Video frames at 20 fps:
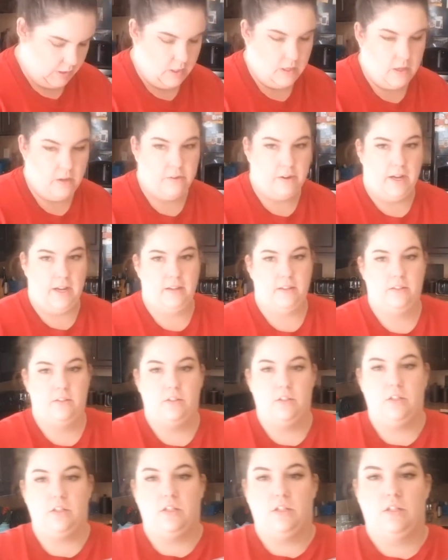Okay,
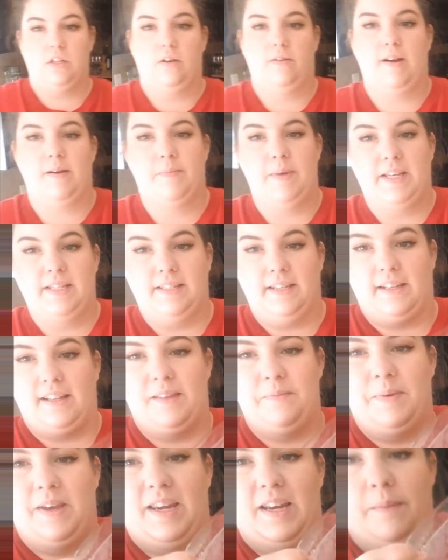so I basically
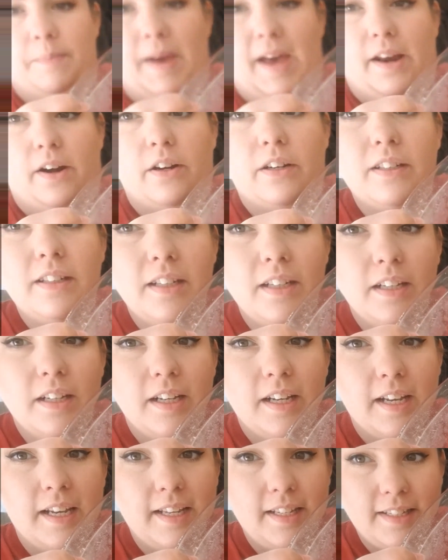made a batter
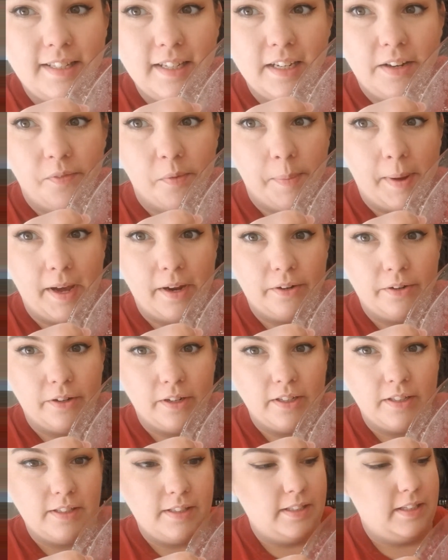instead of a pie
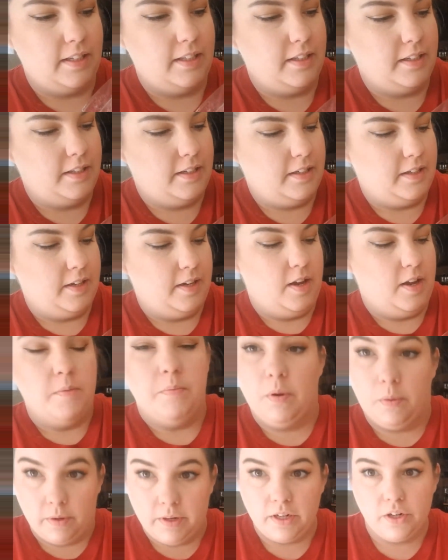crust,
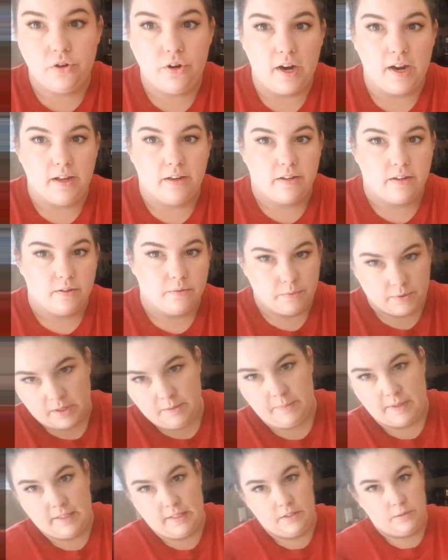but we're gonna try it. We're gonna
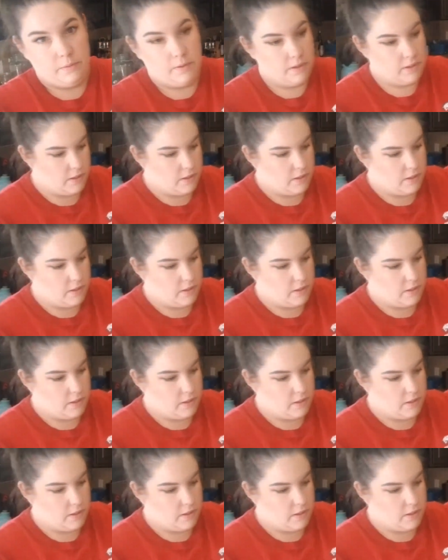make this work.